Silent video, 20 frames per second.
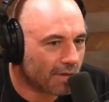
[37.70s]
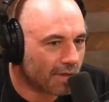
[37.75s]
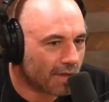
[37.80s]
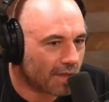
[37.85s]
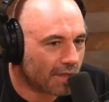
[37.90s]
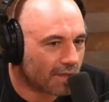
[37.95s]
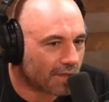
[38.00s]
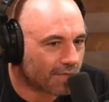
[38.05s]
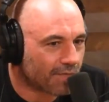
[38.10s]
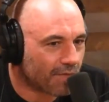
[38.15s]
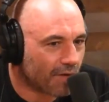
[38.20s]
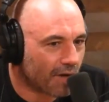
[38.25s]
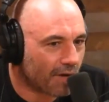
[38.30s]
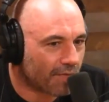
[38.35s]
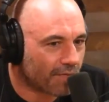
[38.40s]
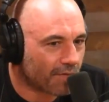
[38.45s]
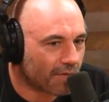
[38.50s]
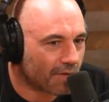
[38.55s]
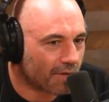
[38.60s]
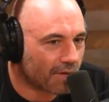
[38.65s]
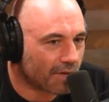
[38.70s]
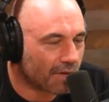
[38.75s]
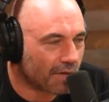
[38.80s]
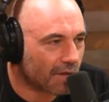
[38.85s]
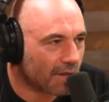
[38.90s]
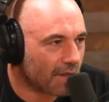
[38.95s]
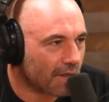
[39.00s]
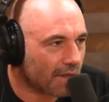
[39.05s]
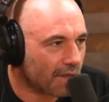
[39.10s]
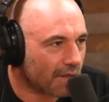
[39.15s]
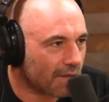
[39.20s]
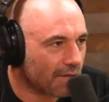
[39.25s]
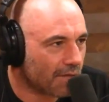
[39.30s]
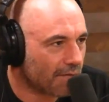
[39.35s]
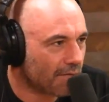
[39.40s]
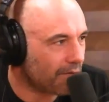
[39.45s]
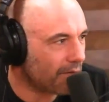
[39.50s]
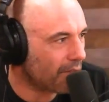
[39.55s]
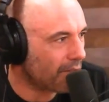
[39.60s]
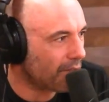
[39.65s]
That just fought for
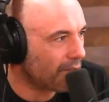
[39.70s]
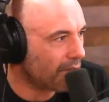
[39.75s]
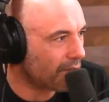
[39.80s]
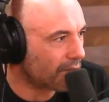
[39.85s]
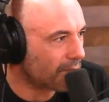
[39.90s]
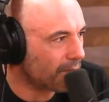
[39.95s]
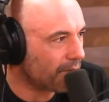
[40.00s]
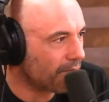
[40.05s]
the Ultimate